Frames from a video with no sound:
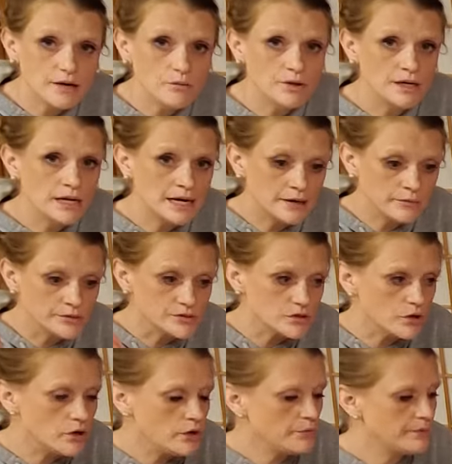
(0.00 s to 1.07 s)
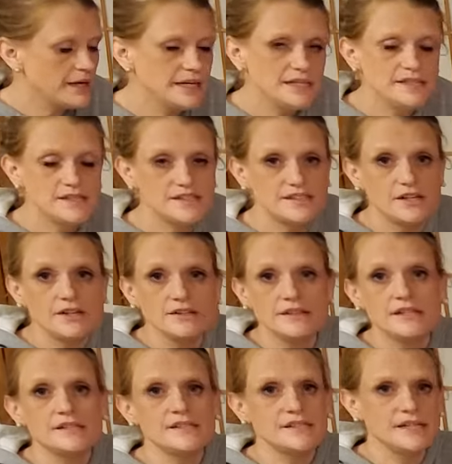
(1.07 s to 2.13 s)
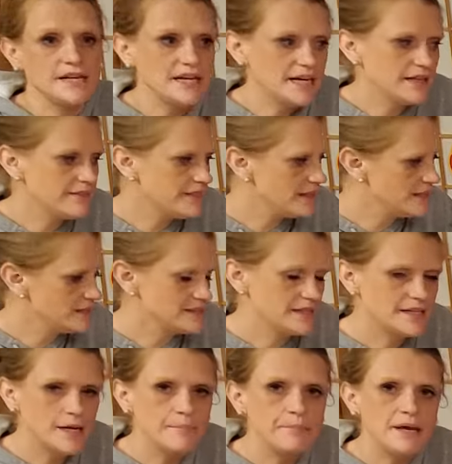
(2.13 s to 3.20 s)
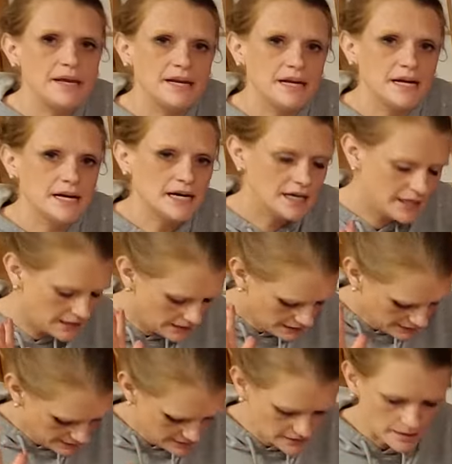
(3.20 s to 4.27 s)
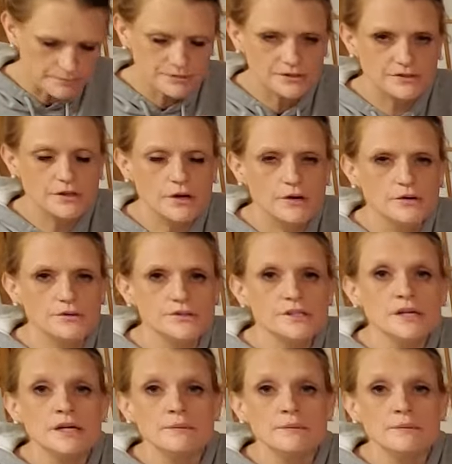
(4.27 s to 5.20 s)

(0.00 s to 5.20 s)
when I was all ready to start this and I had things set up and I dumped those